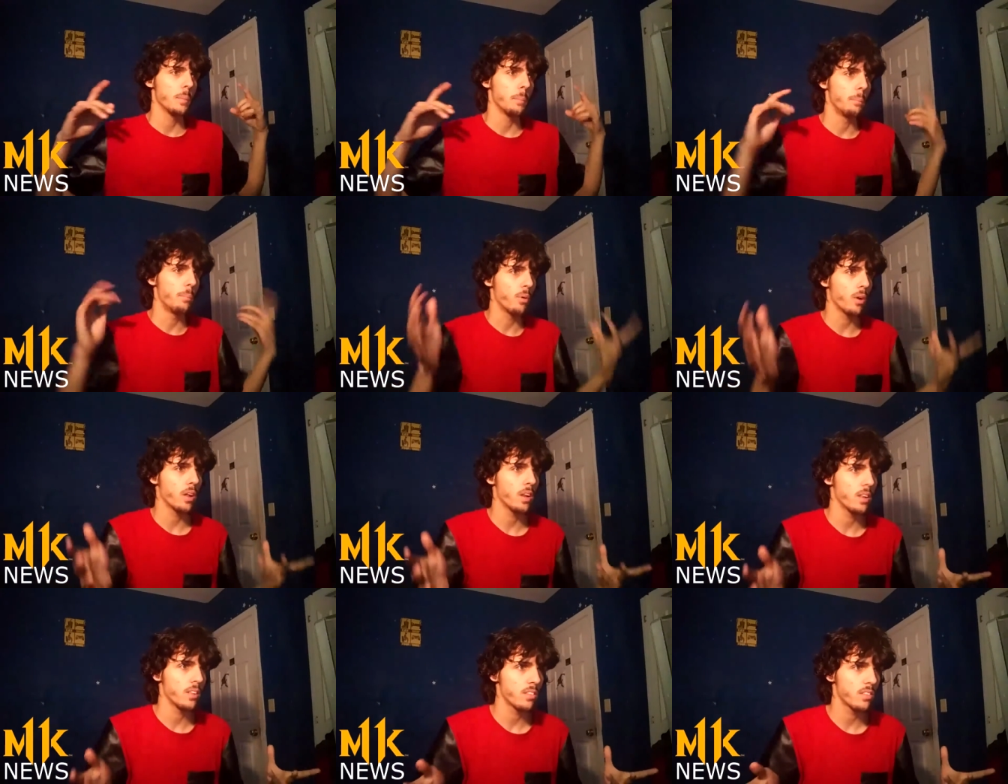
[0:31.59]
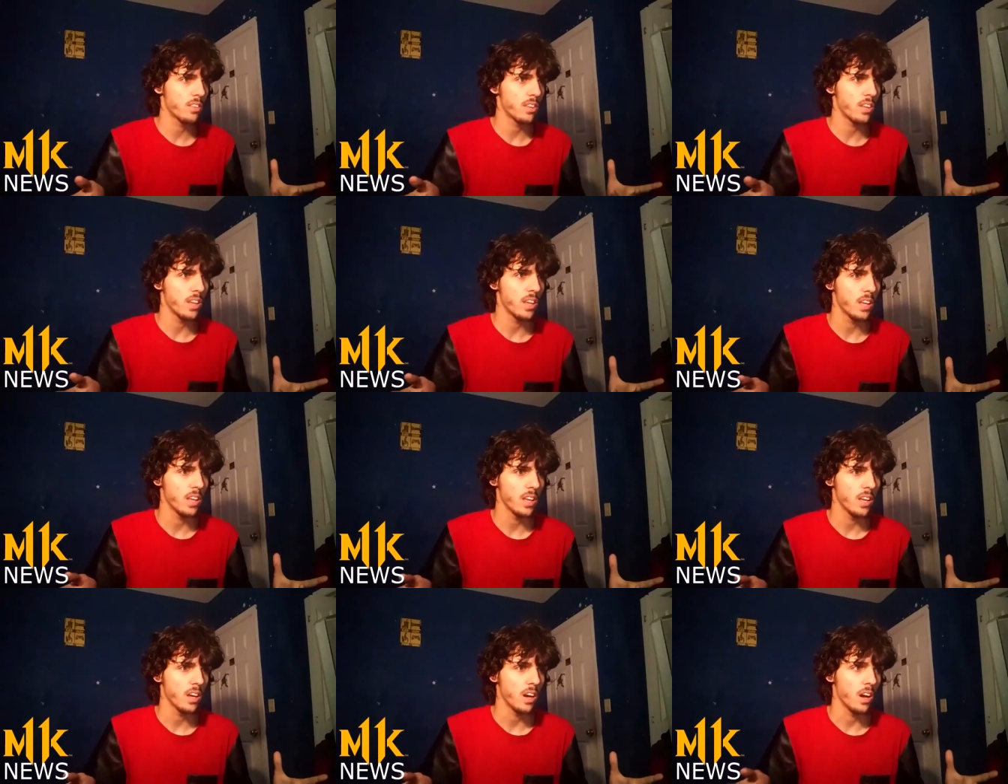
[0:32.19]
but
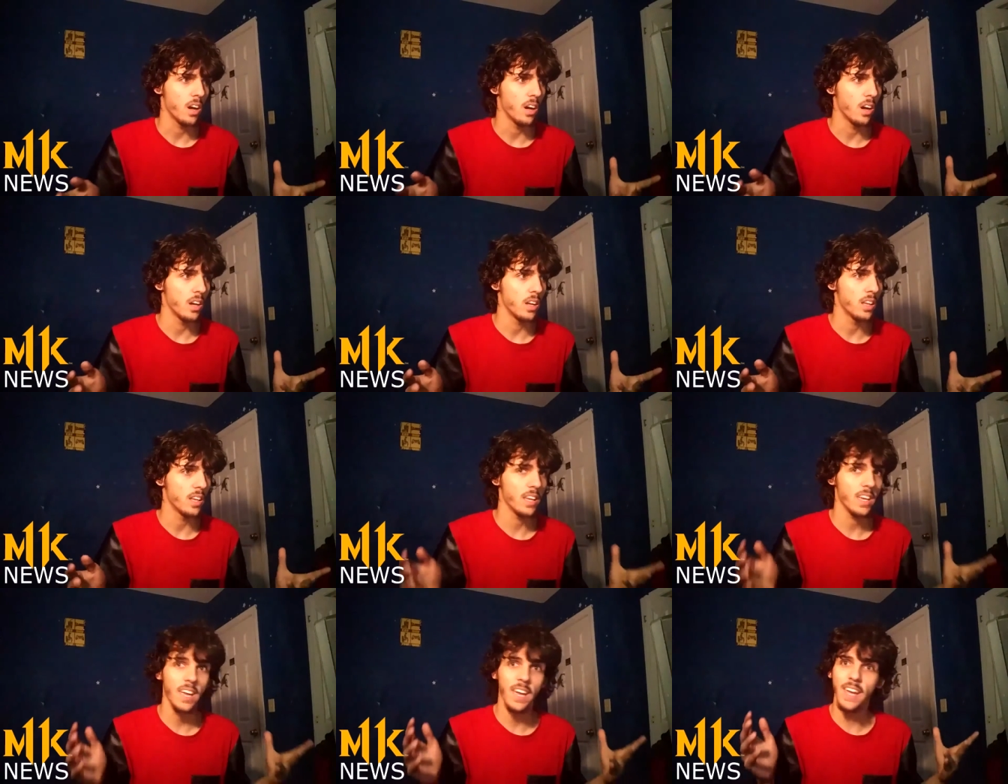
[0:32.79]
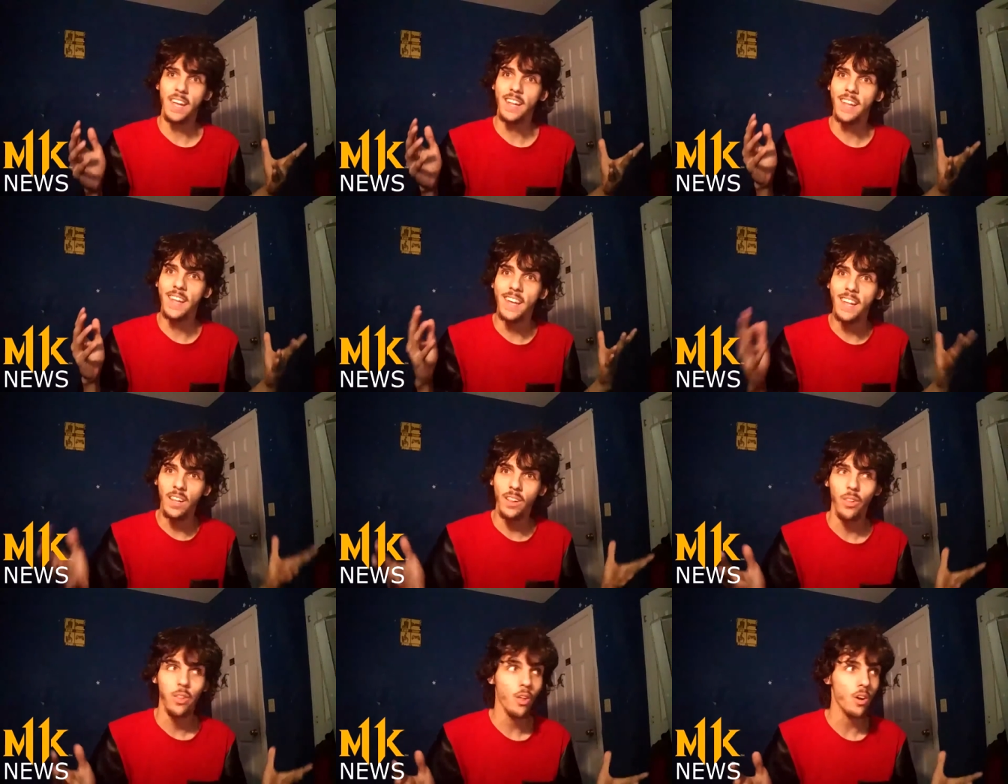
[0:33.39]
it, it,
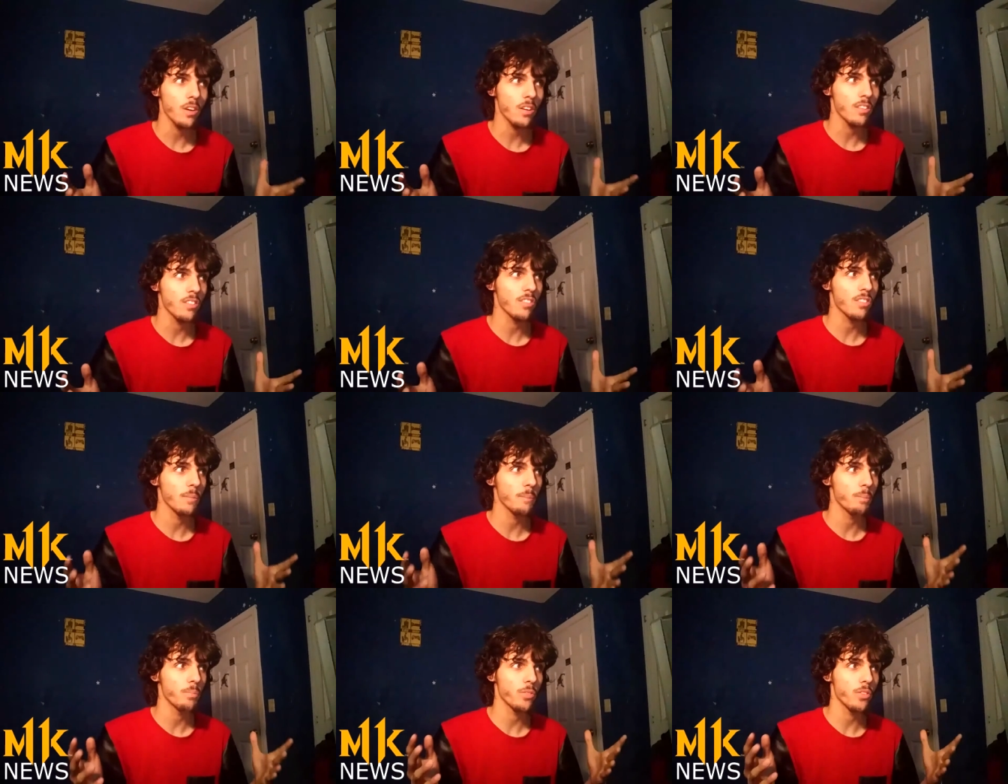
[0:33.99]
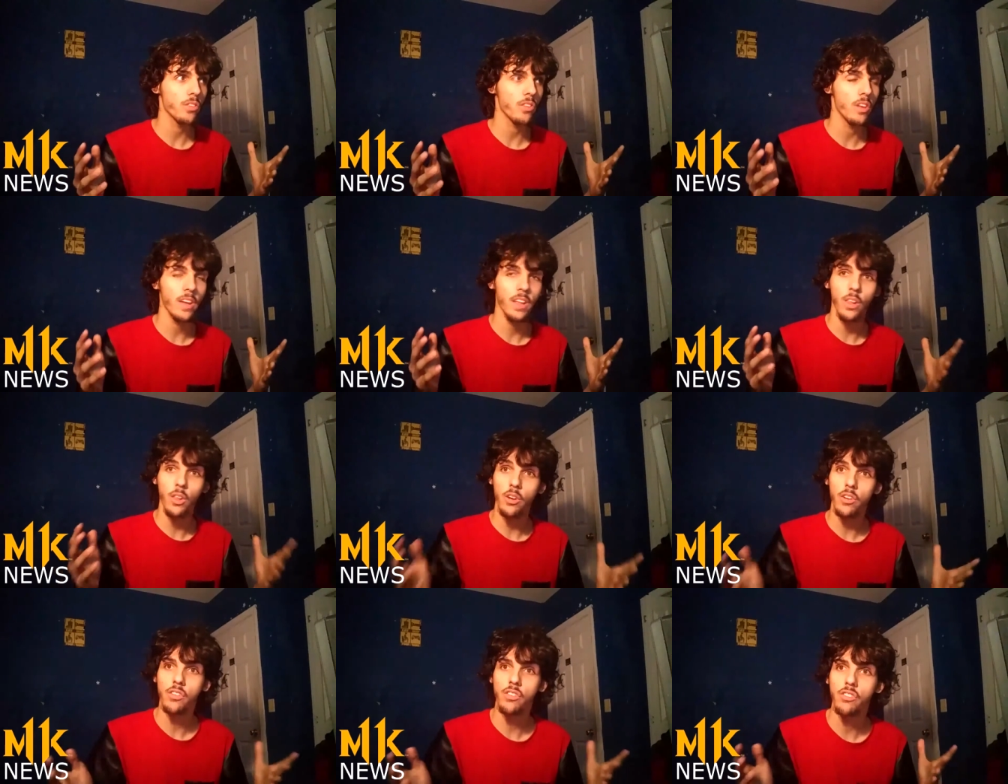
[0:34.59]
it looks it
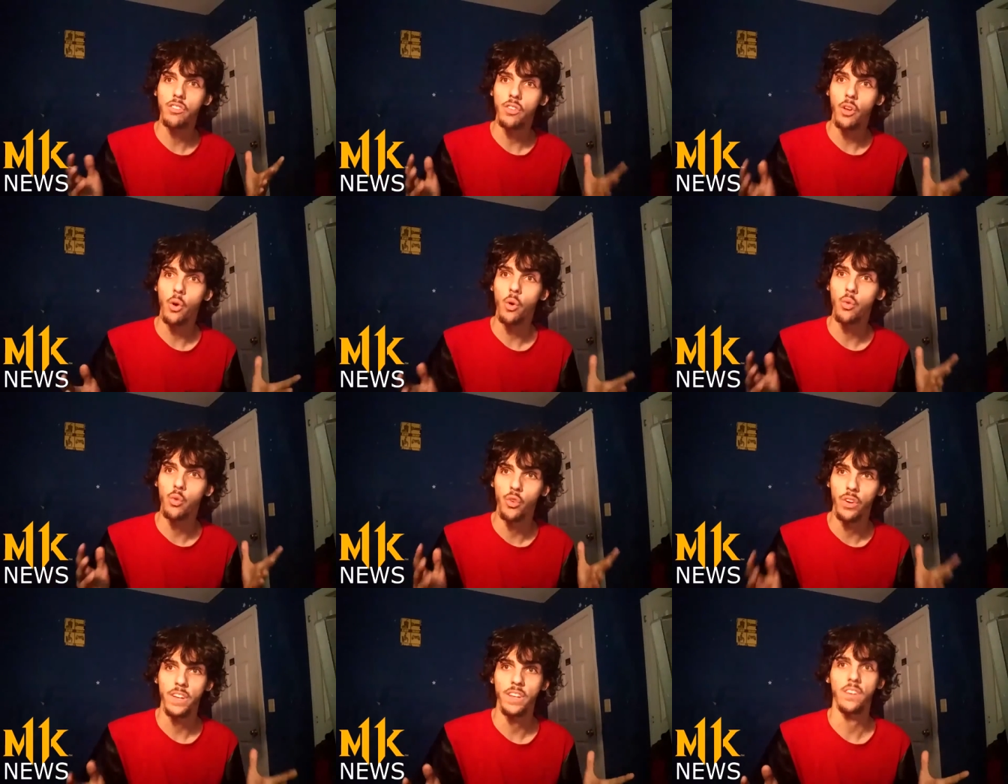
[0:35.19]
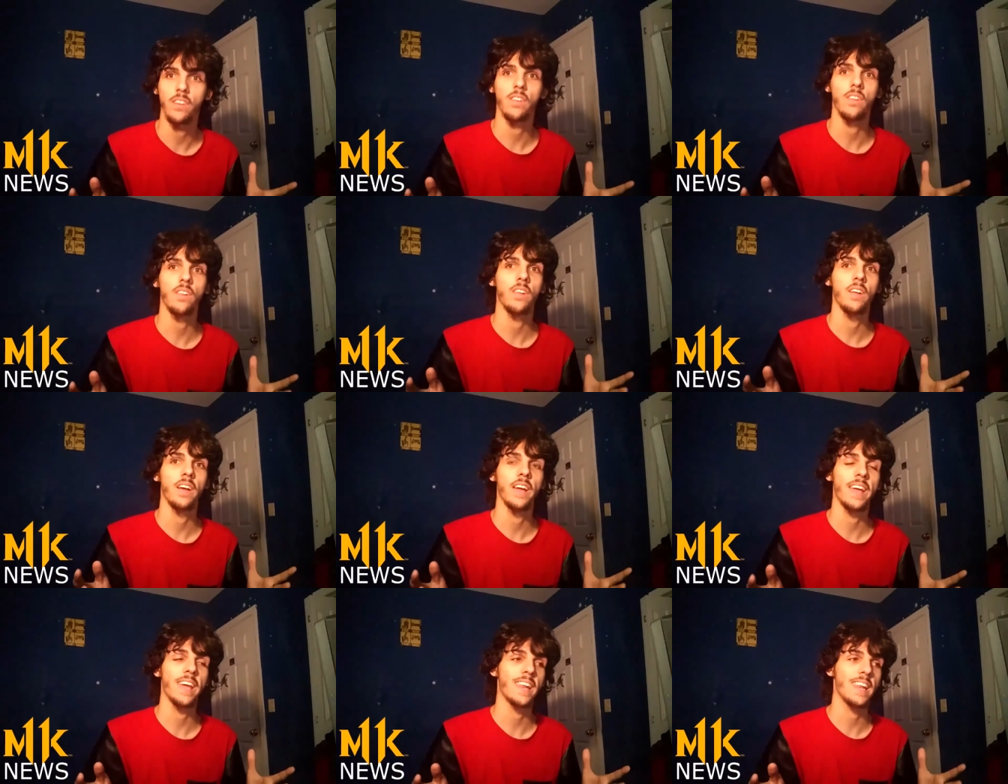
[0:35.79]
looks so real,
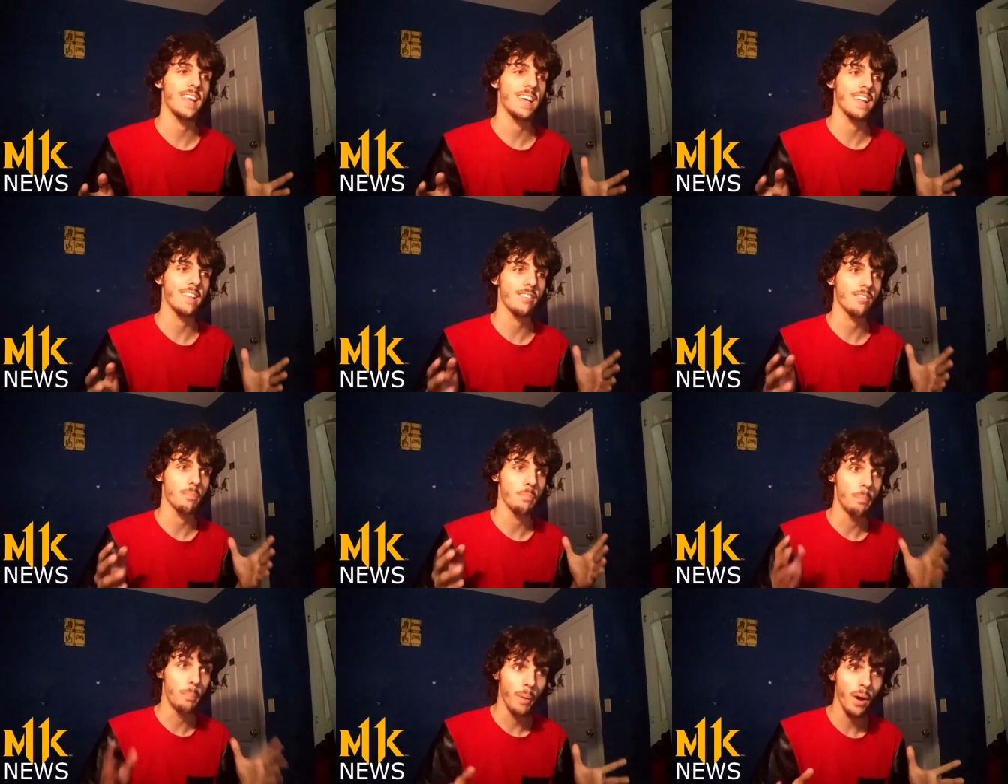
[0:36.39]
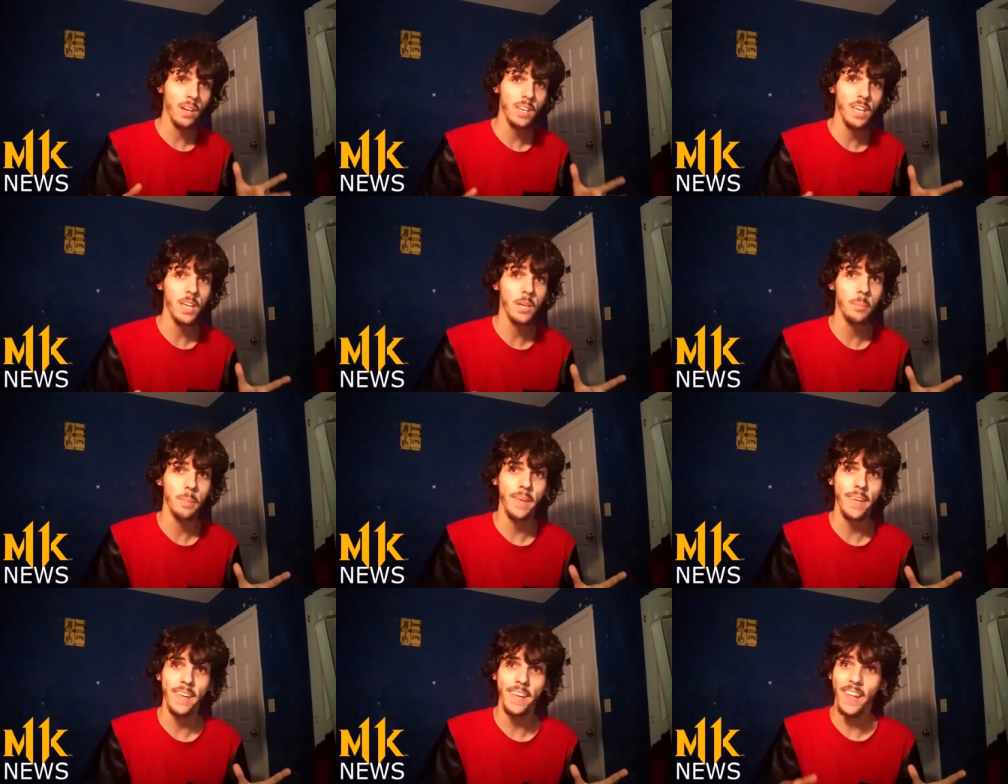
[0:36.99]
and it's bugging
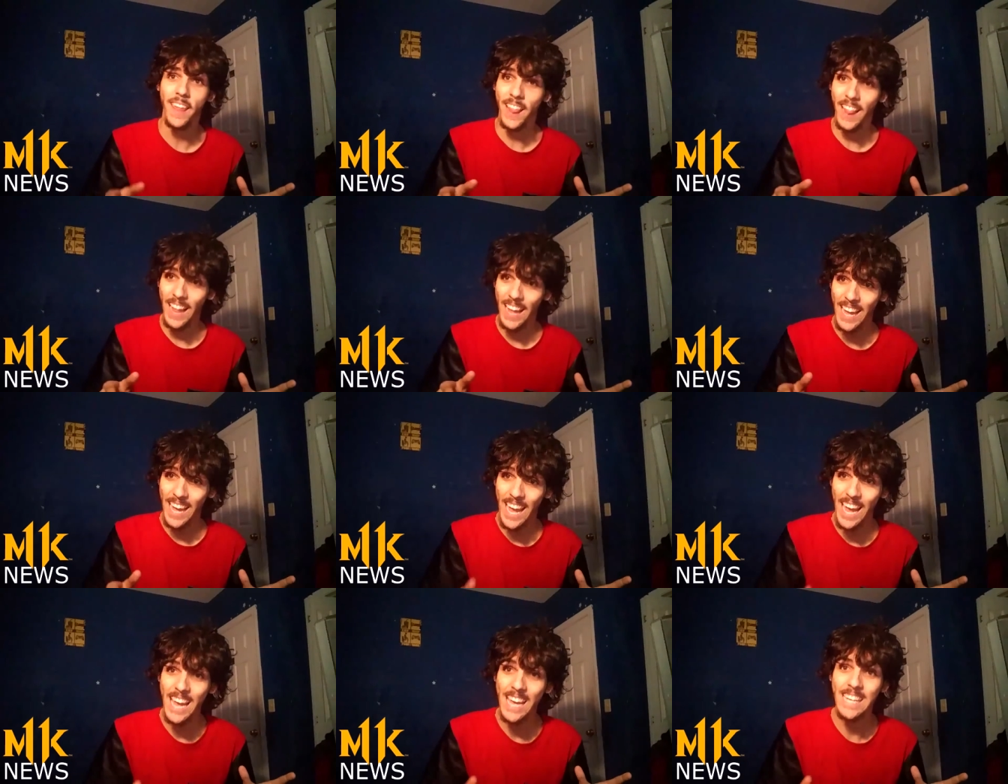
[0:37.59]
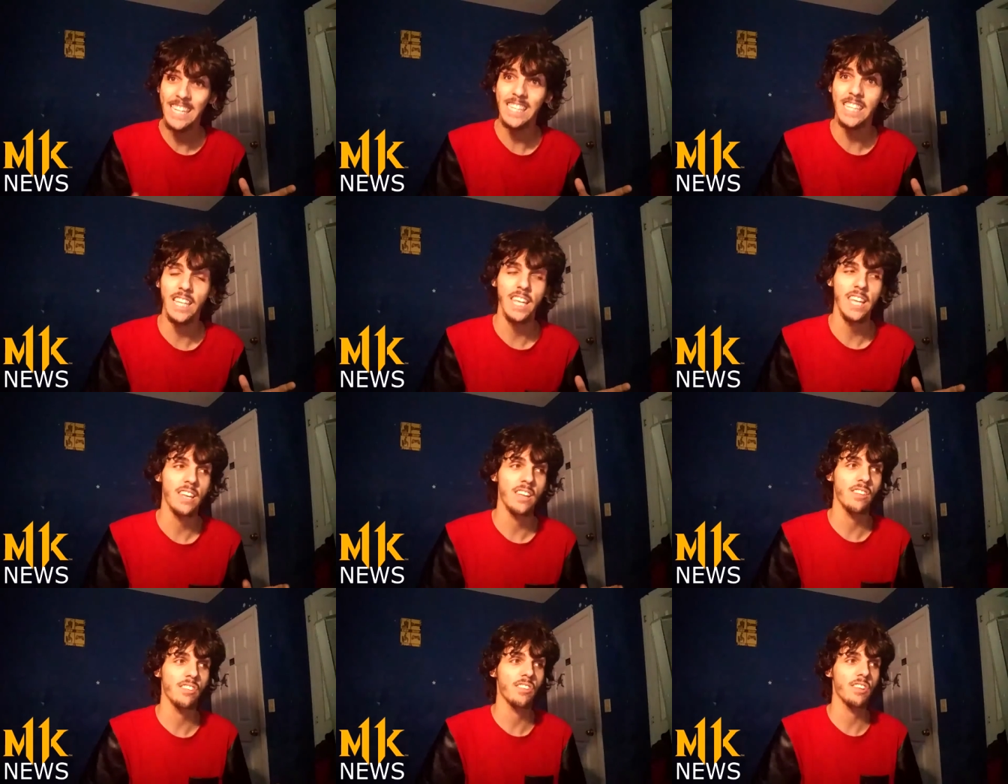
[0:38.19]
me because I hate
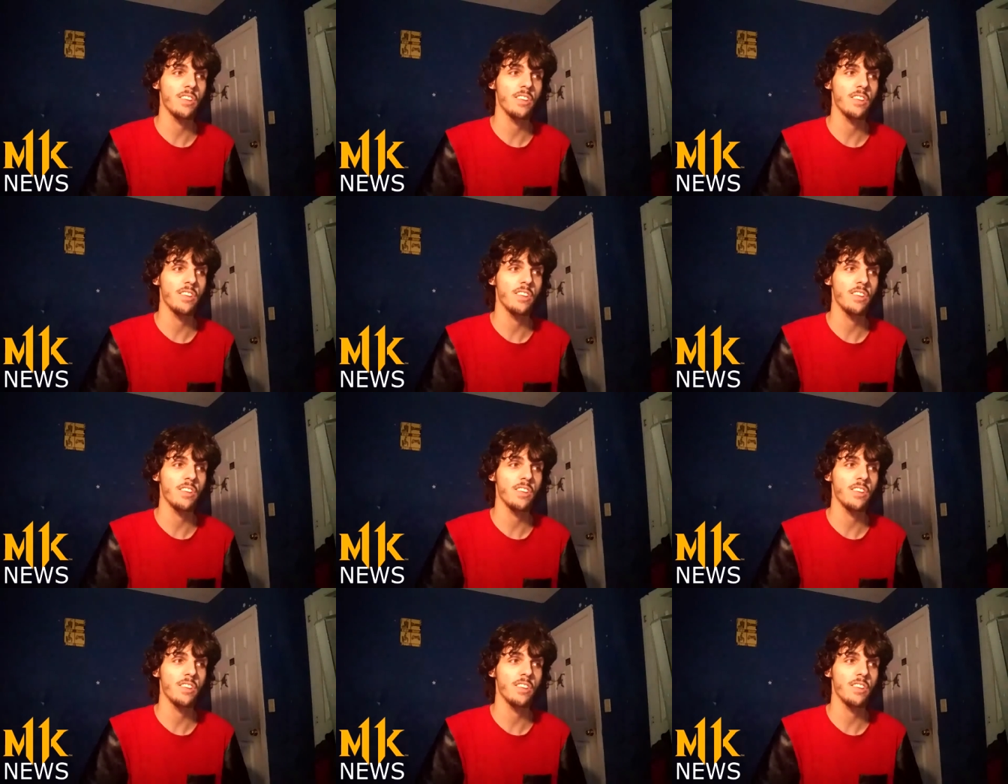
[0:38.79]
leaks.